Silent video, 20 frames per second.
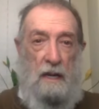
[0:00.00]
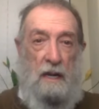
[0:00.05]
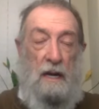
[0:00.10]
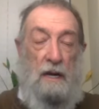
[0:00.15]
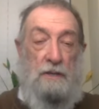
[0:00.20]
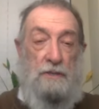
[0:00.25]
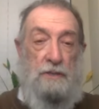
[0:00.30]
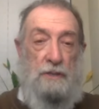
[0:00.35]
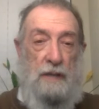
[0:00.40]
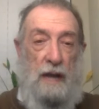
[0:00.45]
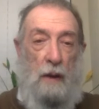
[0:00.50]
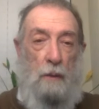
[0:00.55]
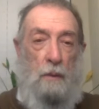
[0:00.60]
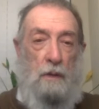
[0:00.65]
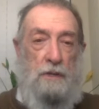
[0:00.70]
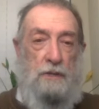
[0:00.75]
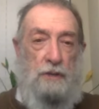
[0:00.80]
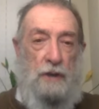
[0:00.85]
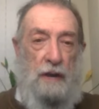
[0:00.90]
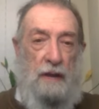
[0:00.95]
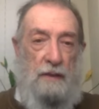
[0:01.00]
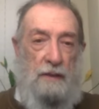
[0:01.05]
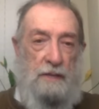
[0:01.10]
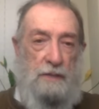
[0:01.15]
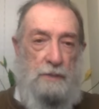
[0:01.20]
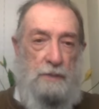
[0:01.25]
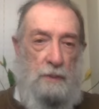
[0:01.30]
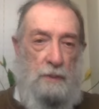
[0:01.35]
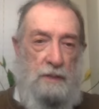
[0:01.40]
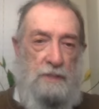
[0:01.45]
So now I want to show you this
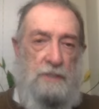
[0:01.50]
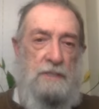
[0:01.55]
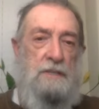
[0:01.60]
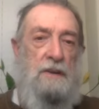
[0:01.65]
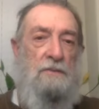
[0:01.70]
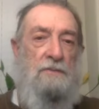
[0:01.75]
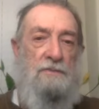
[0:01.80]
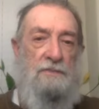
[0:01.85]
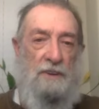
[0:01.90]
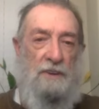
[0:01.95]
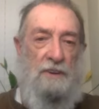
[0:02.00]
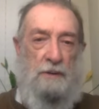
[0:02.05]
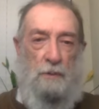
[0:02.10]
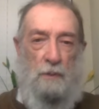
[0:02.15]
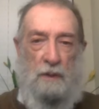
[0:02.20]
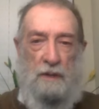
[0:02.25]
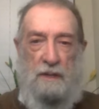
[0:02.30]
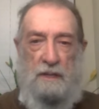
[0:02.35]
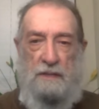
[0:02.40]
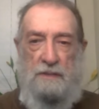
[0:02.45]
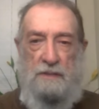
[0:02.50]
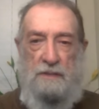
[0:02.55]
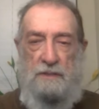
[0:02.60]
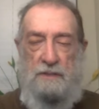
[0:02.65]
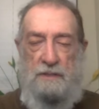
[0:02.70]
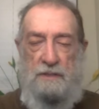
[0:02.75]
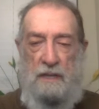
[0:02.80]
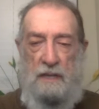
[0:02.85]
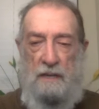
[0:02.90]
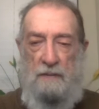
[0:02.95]
one. This is a fun one. This is
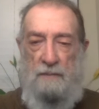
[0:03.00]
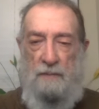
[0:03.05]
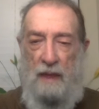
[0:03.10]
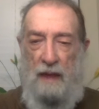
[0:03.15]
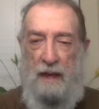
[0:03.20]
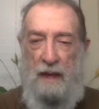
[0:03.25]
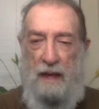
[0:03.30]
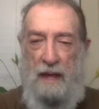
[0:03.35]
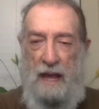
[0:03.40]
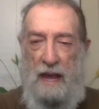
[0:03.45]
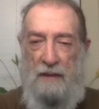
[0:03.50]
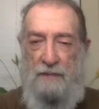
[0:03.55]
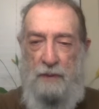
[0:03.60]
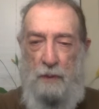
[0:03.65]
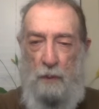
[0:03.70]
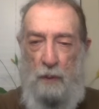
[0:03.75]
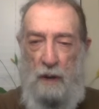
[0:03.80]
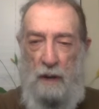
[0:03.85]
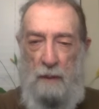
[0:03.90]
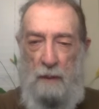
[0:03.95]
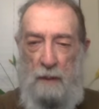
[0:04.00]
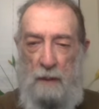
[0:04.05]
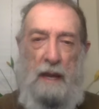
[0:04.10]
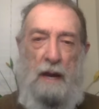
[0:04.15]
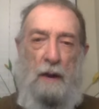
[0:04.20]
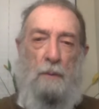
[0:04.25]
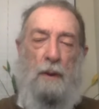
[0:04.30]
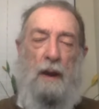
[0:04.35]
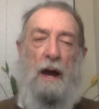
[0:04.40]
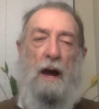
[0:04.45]
a if you want to play
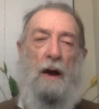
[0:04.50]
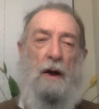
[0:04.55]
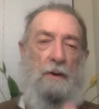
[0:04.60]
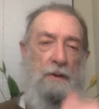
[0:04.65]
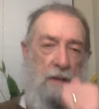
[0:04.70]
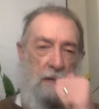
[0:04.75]
around